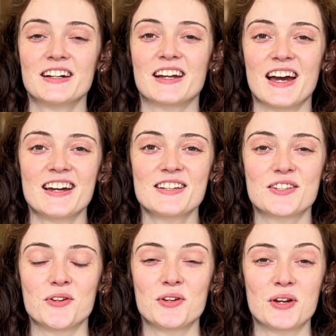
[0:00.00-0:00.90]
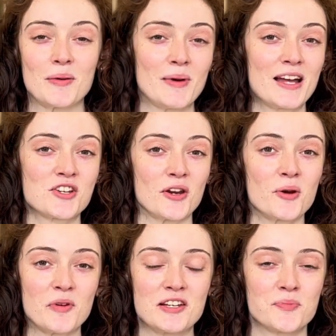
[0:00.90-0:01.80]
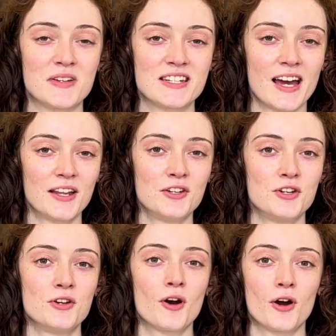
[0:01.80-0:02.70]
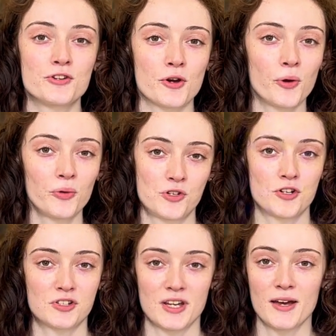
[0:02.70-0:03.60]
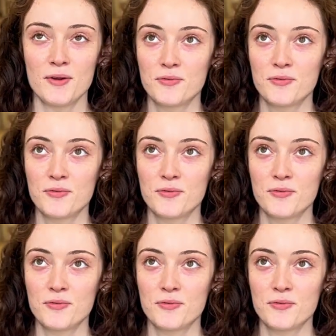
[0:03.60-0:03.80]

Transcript: okay? So you can imagine nobody's been telling you how to hold yourself.